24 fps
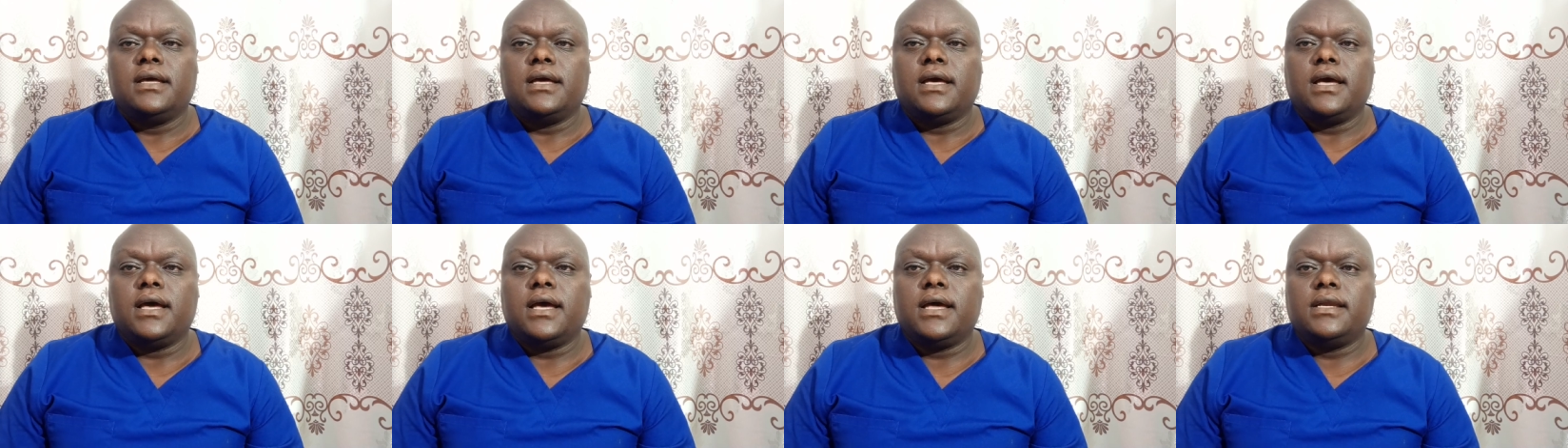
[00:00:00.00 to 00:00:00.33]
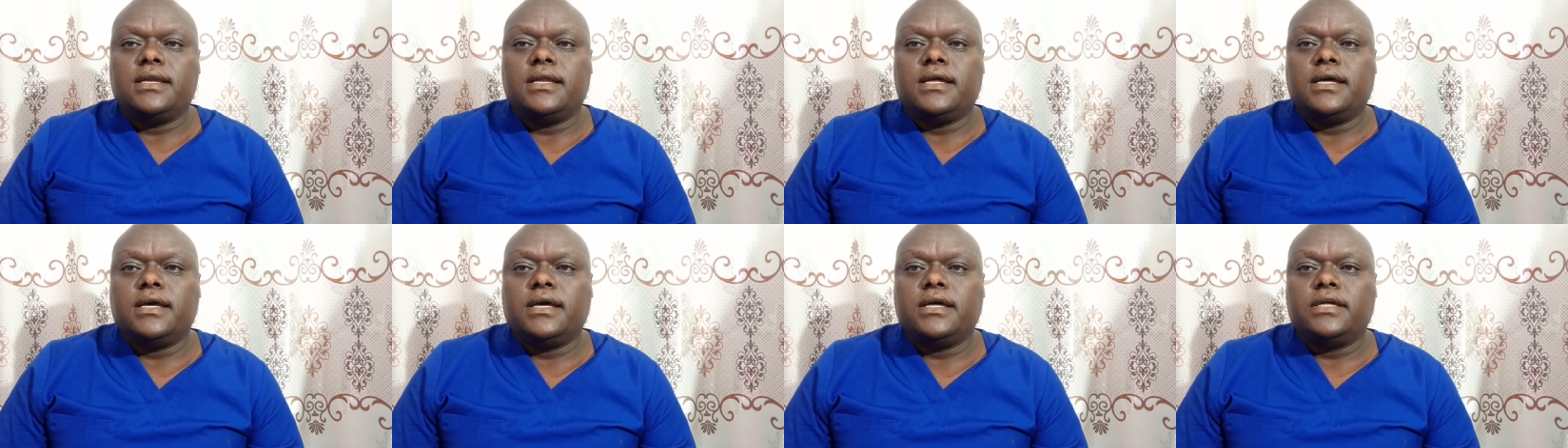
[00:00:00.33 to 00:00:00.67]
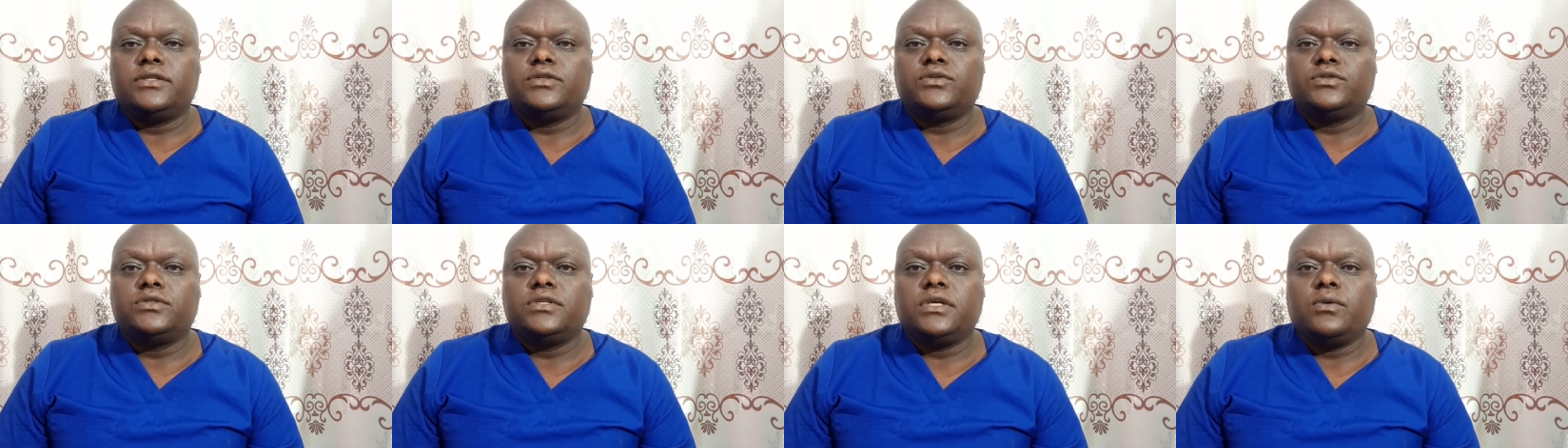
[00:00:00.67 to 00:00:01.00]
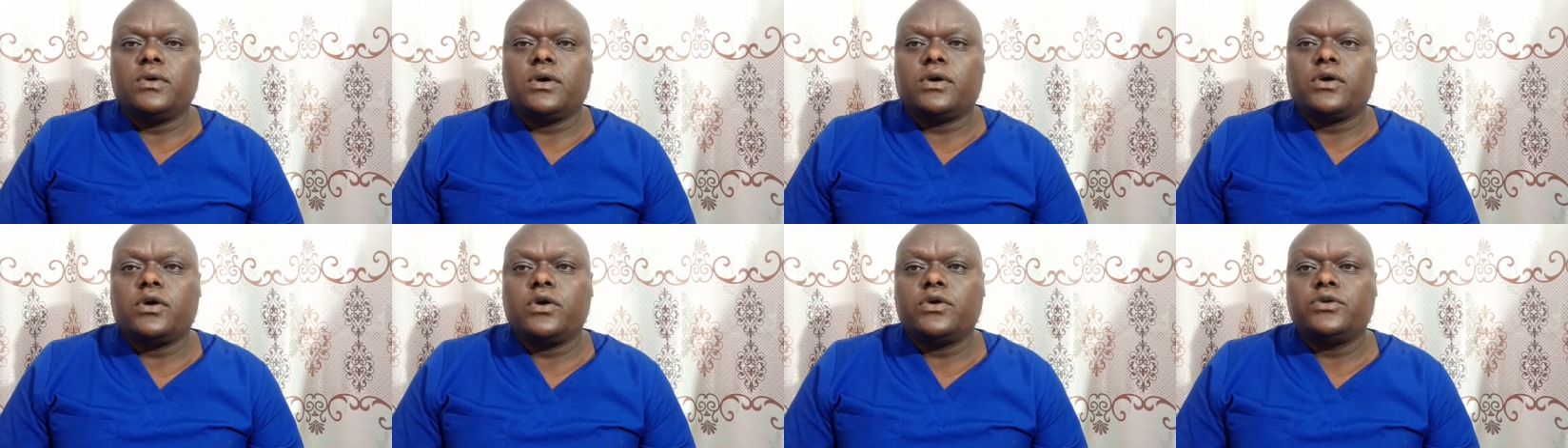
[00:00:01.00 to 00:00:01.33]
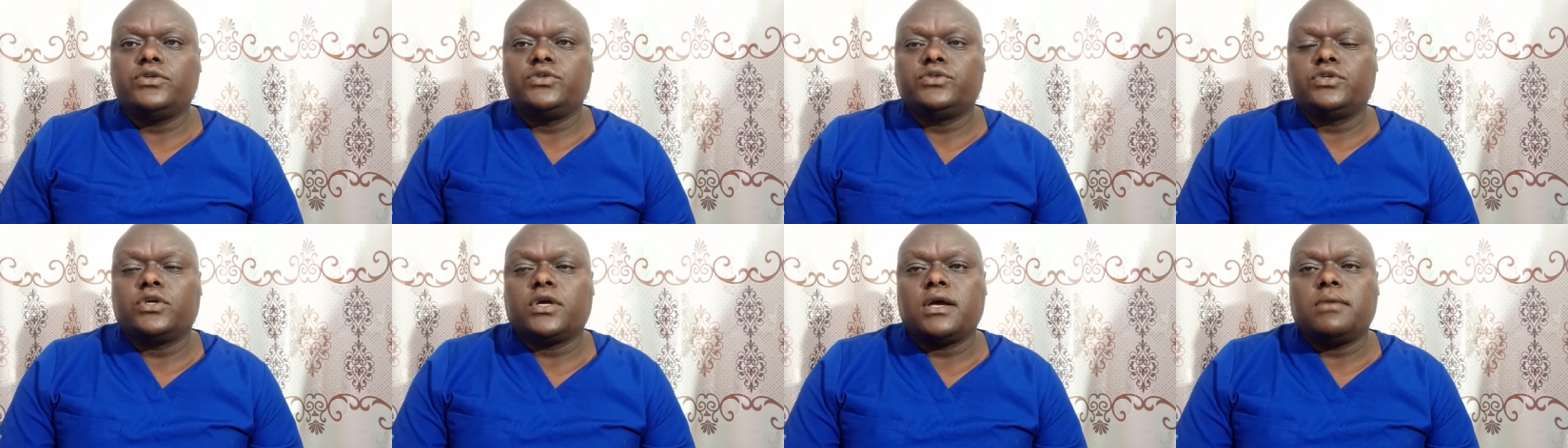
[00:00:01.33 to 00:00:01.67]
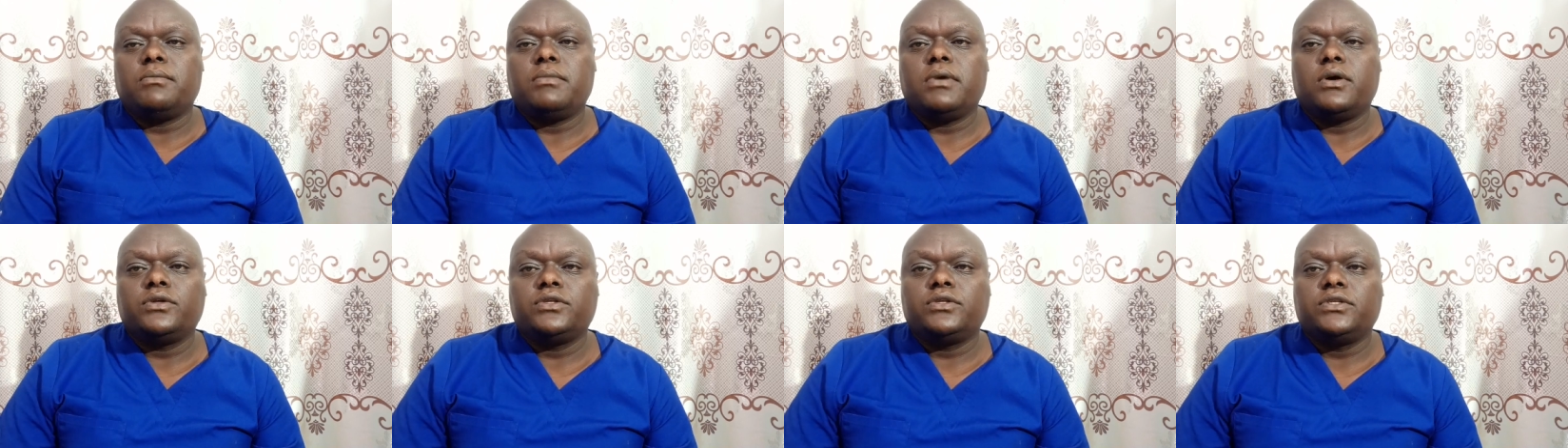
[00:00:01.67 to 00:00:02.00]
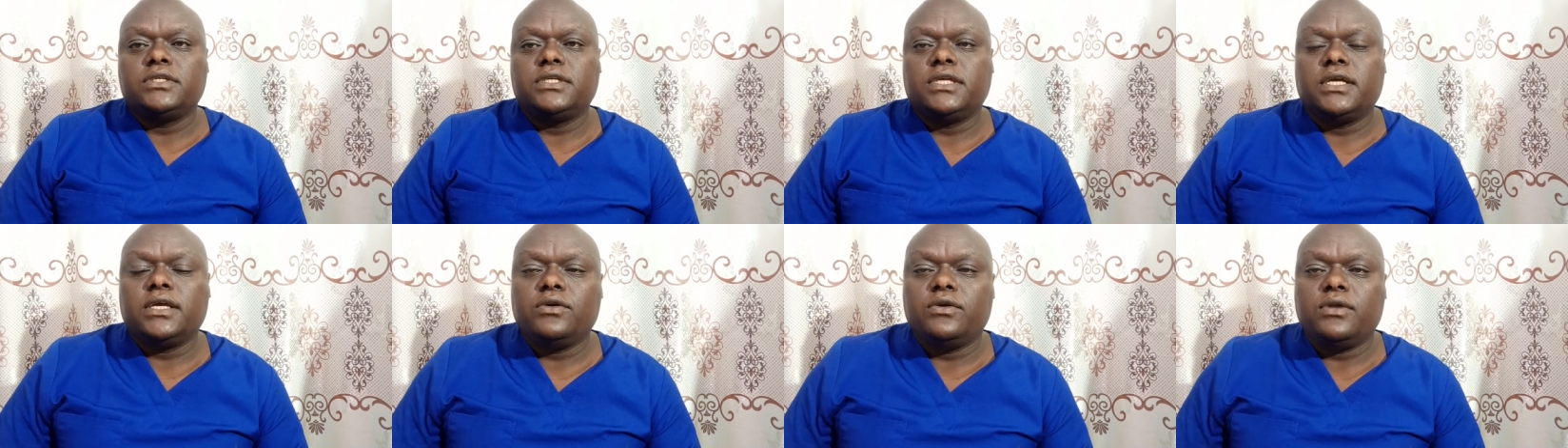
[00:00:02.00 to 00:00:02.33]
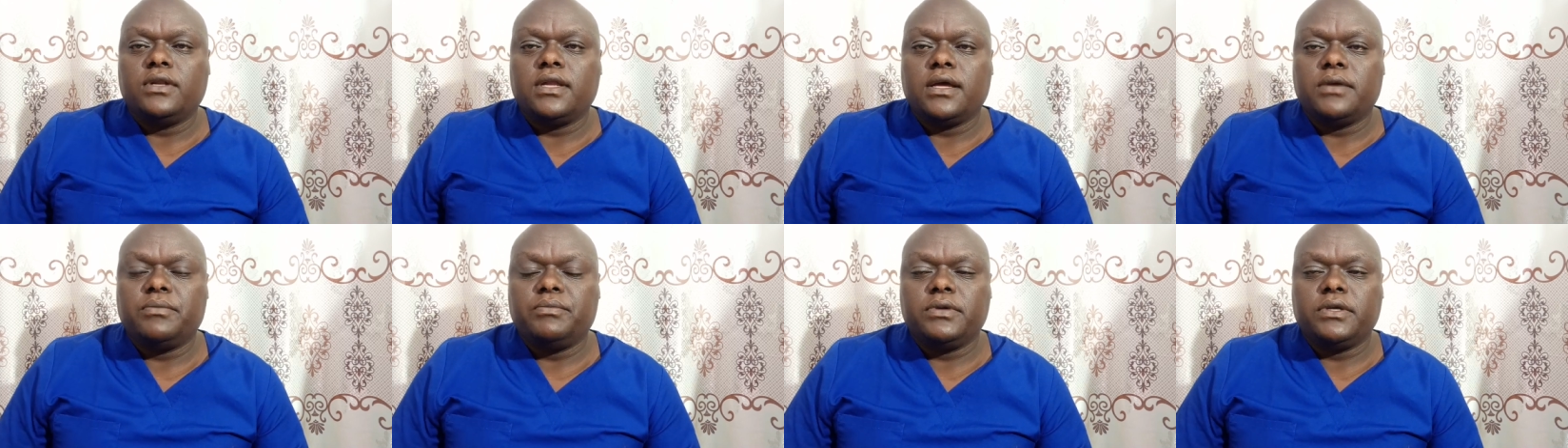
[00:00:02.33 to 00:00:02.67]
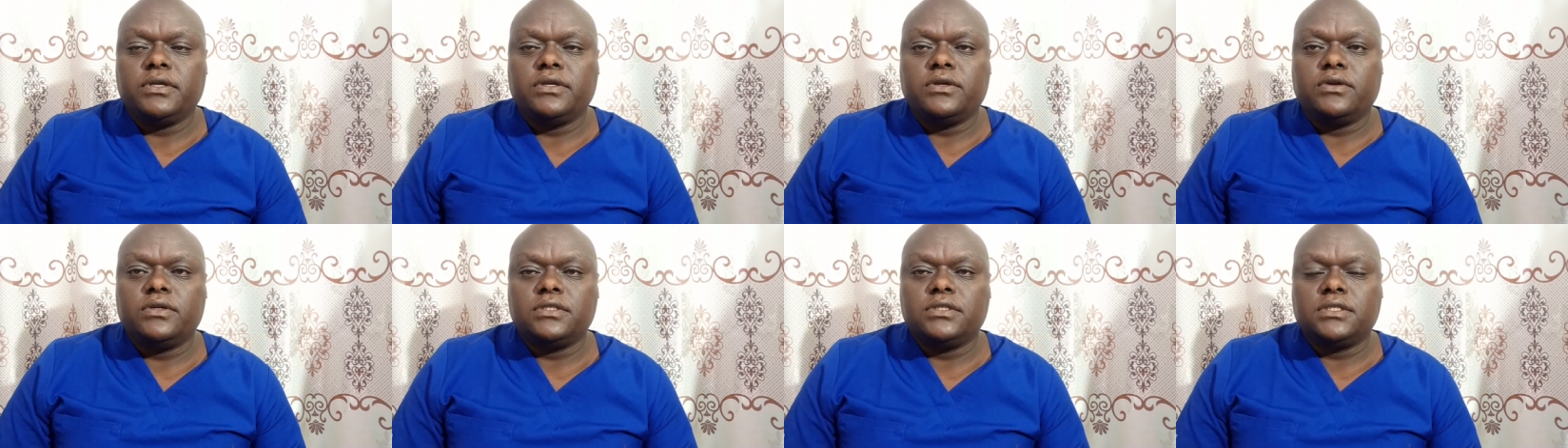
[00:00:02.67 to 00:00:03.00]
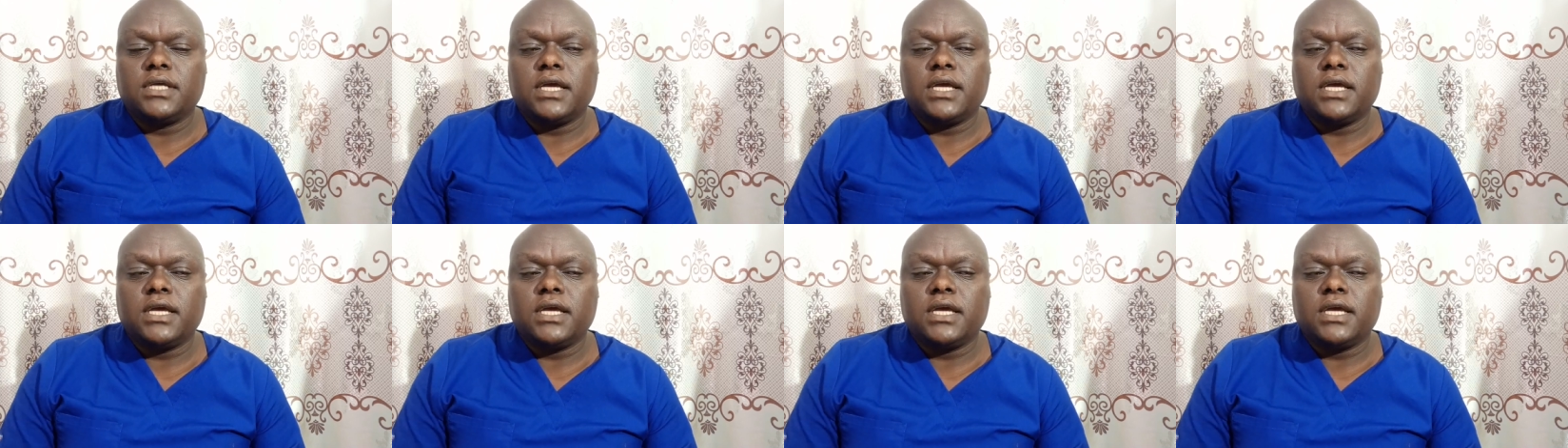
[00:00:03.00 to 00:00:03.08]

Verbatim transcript: And uh, today we're going to talk about irregular periods.